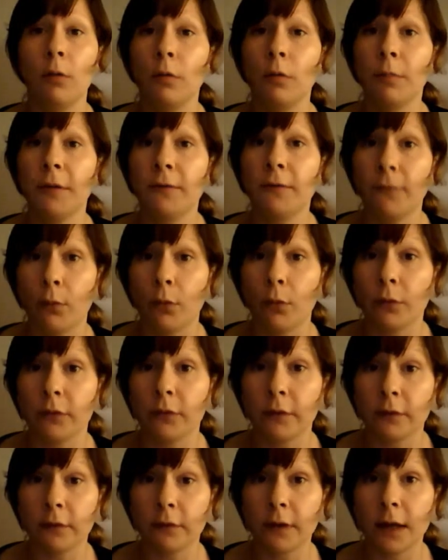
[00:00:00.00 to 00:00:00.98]
would be
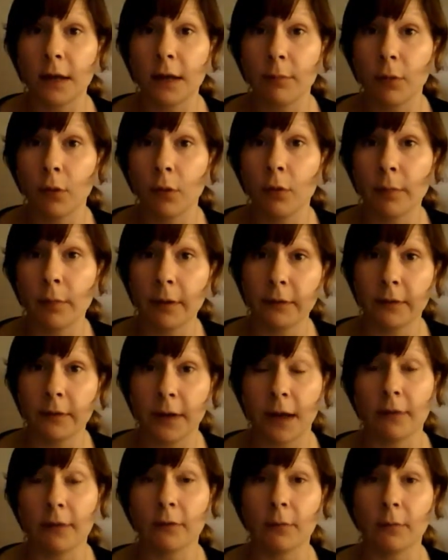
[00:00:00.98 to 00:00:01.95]
forced to sleep almost
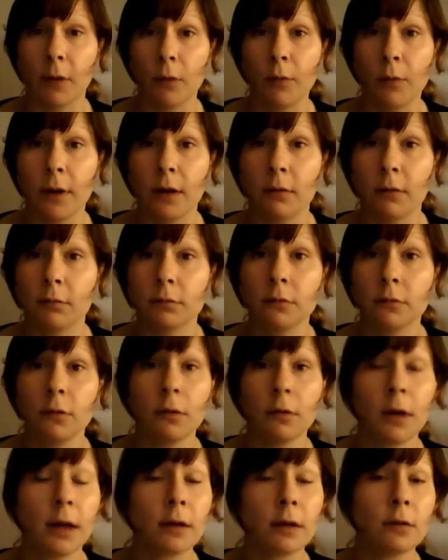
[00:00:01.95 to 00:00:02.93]
against my will.
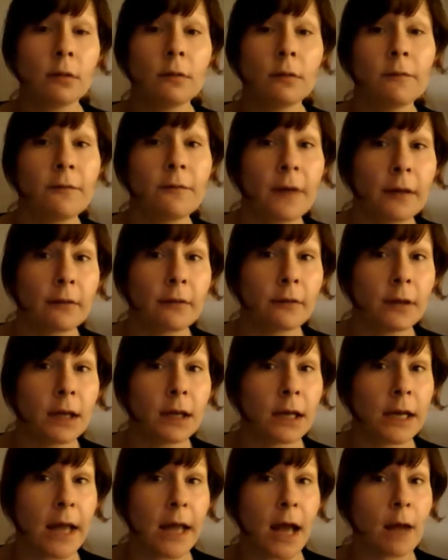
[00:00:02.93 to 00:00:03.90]
Not like
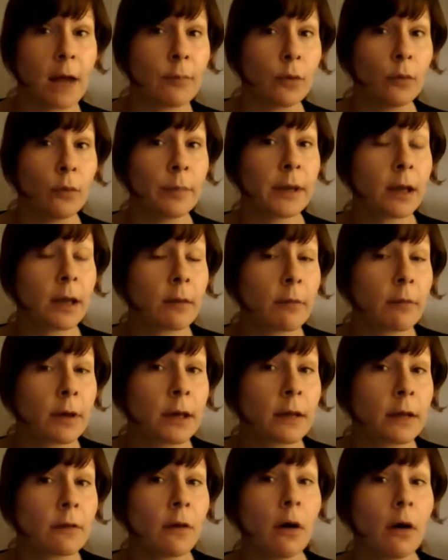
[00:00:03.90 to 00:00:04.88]
fancying a nap or being
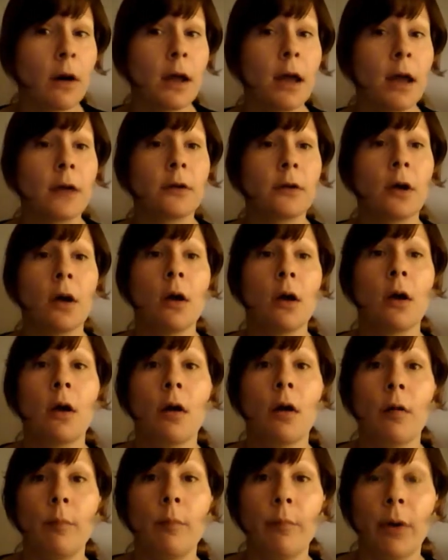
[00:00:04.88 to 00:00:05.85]
really tired,
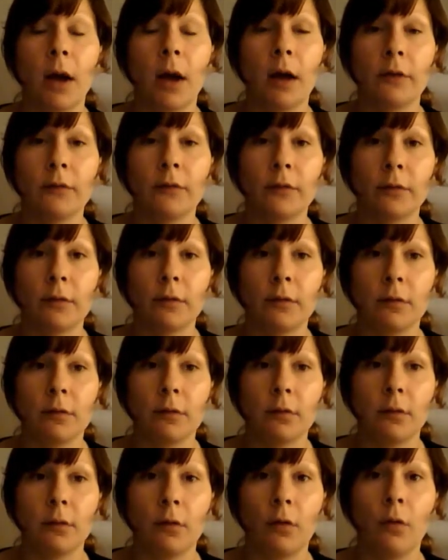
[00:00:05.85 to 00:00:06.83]
but
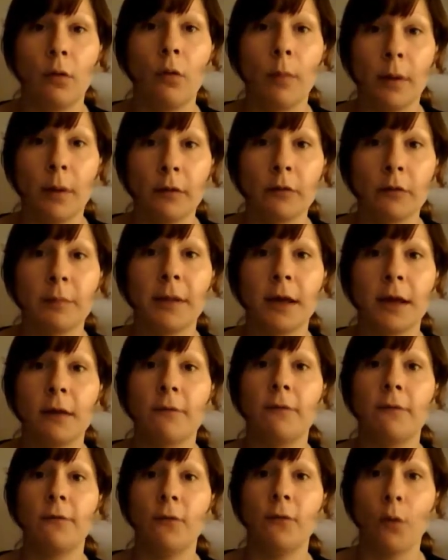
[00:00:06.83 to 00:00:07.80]
almost being
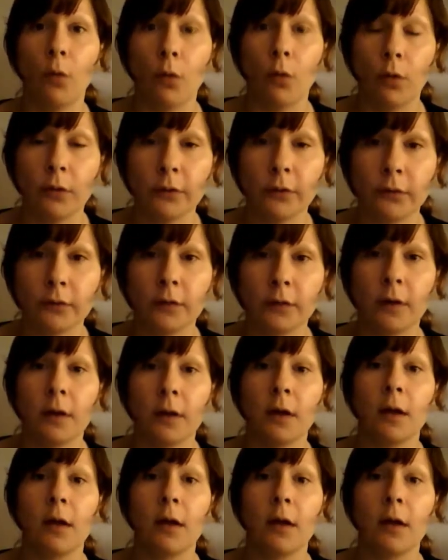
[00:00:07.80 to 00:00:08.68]
forced